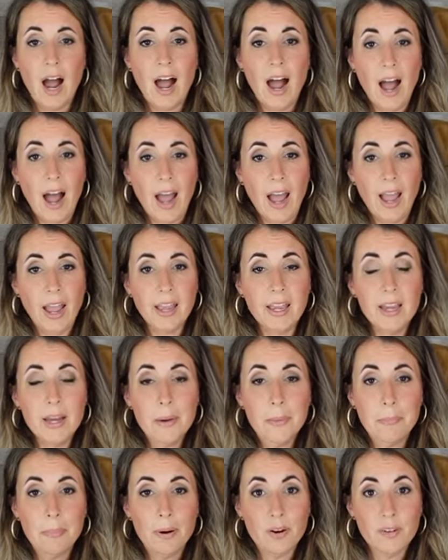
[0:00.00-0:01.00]
I
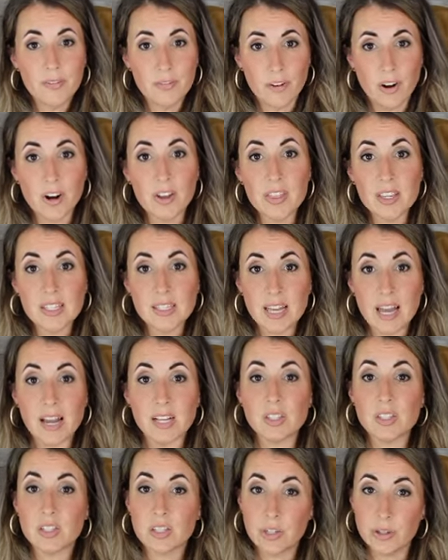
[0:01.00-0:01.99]
prefer the
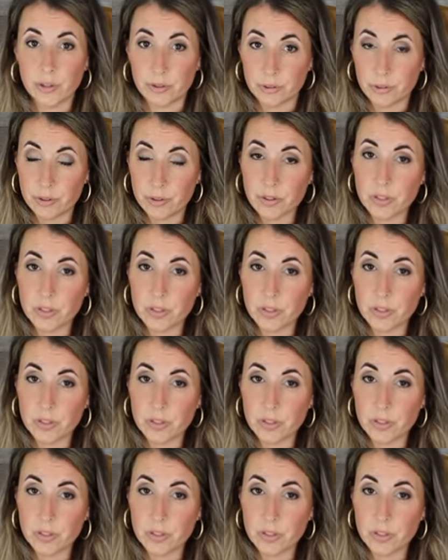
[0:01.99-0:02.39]
size two.